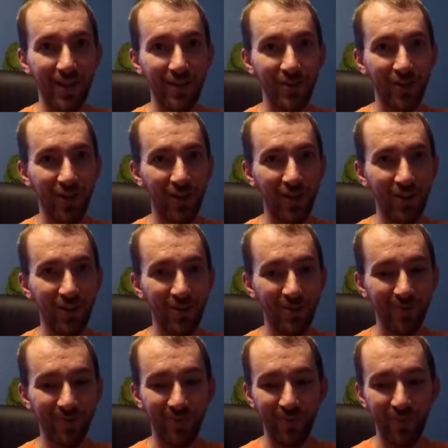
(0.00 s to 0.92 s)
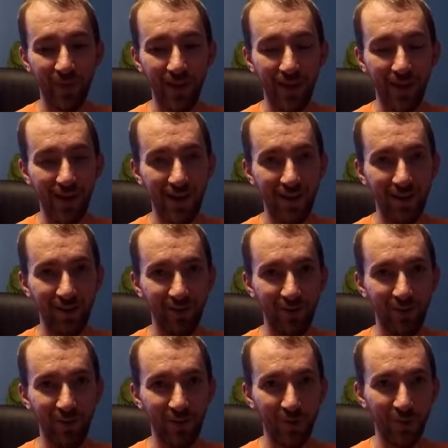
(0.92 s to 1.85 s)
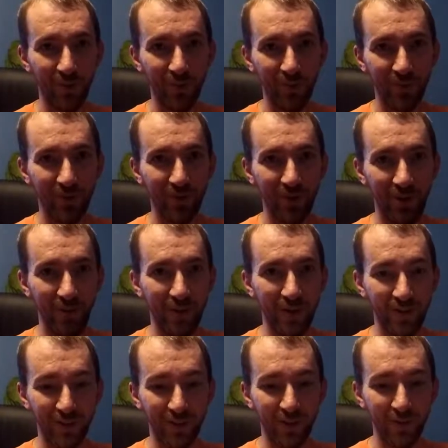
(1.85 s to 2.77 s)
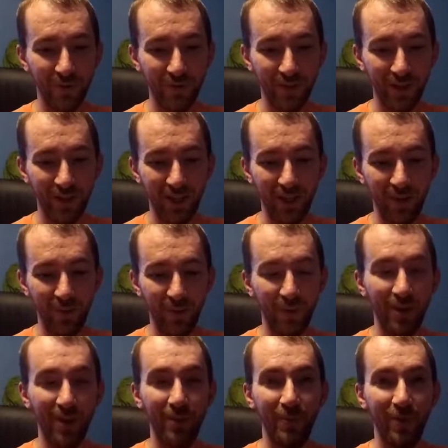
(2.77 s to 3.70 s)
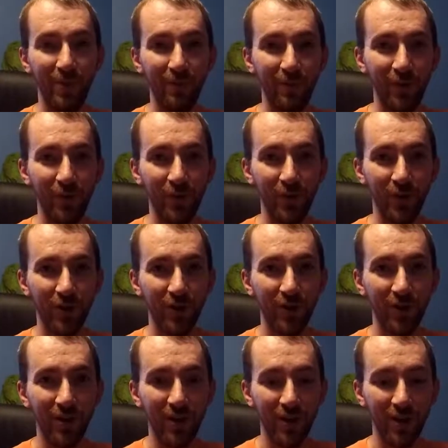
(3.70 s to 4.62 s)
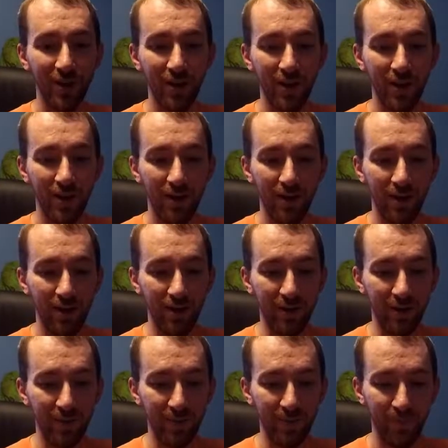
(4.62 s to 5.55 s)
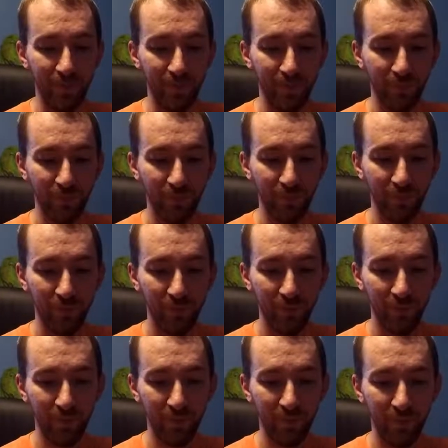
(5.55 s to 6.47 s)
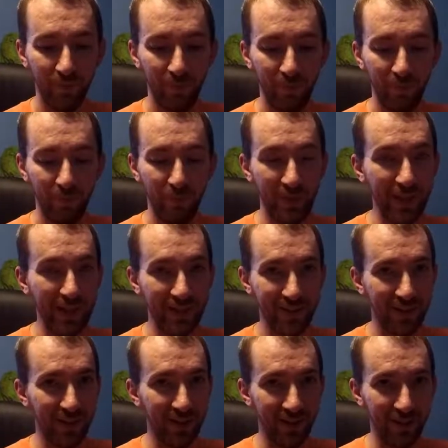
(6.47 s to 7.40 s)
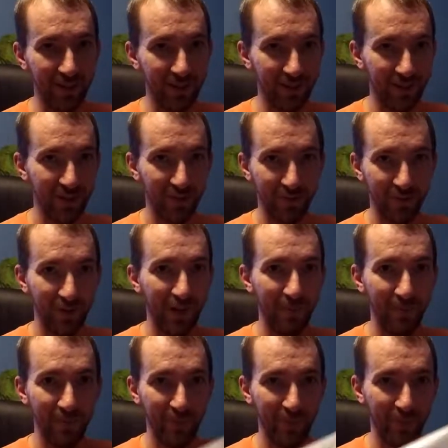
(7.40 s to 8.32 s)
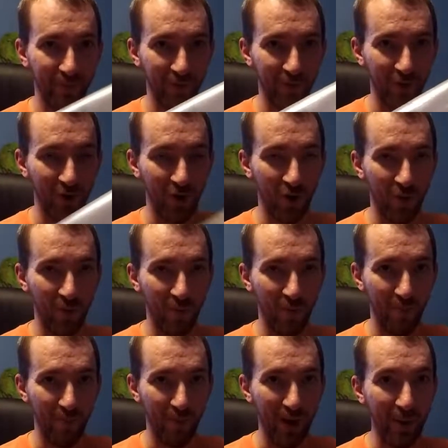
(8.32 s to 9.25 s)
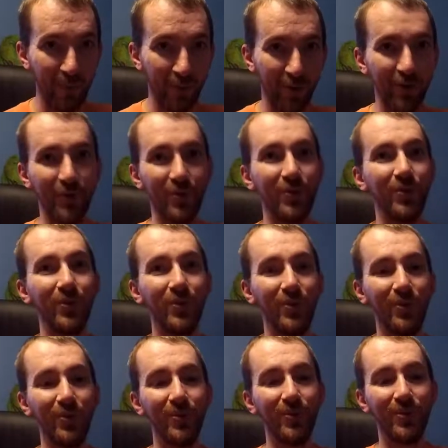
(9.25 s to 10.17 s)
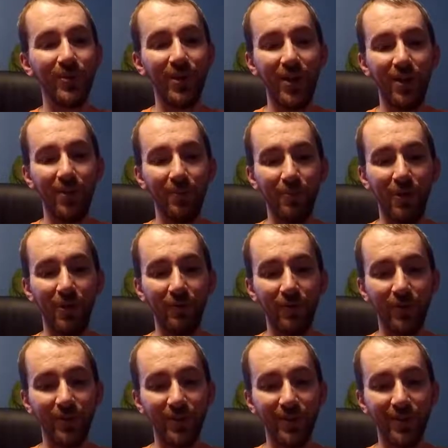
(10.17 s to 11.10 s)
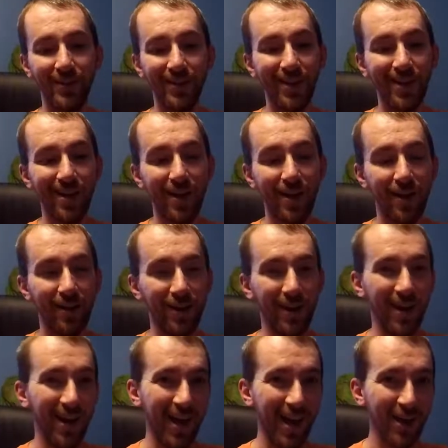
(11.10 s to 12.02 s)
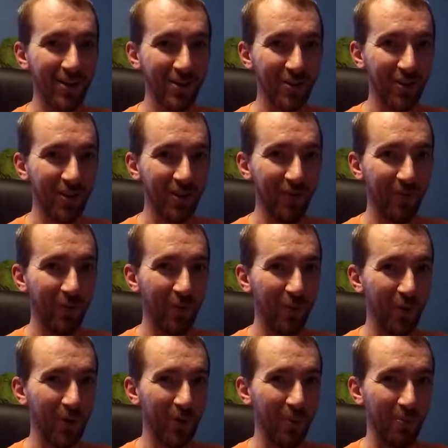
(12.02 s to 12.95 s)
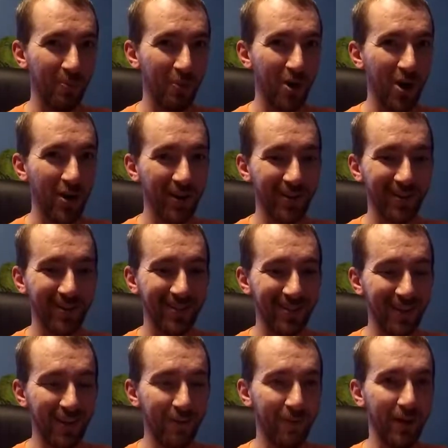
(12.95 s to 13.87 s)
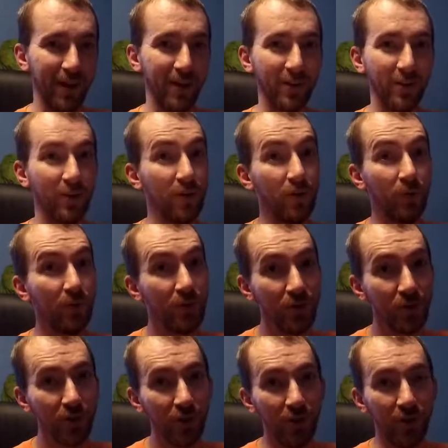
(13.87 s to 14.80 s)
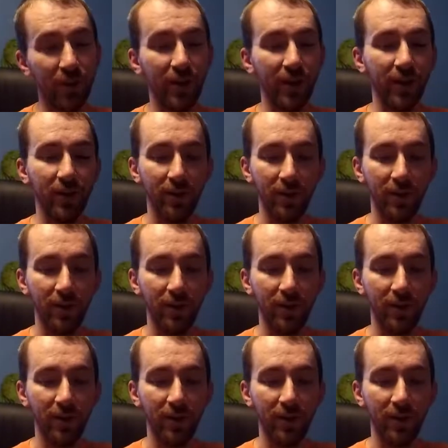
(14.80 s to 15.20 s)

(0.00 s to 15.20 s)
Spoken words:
change, I don't see myself sticking with them in the future. But that's it. This is a flop for all my personal use and preferences, not actually for a product defect, which is a good thing.